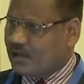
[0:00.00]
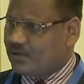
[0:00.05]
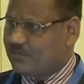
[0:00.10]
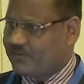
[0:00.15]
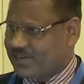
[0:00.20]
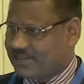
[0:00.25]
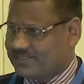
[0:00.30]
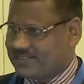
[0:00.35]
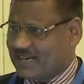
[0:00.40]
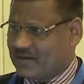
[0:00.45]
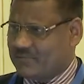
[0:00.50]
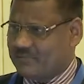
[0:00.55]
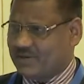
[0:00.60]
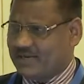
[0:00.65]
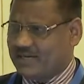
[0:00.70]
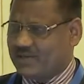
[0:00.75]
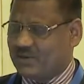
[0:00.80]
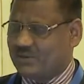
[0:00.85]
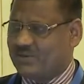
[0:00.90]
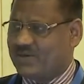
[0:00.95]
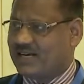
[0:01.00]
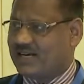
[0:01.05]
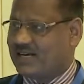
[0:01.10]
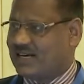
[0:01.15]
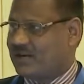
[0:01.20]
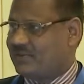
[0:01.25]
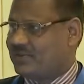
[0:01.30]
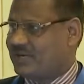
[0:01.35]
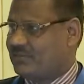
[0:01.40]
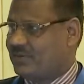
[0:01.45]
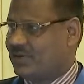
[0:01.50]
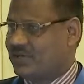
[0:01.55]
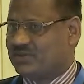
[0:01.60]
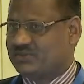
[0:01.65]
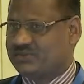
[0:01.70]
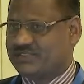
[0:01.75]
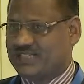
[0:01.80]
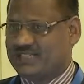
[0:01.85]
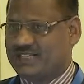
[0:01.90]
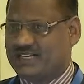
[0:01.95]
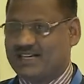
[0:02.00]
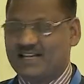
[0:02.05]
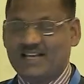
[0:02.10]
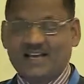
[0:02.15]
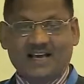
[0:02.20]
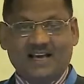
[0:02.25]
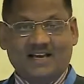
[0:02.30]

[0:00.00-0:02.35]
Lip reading: For example, we are now able to see that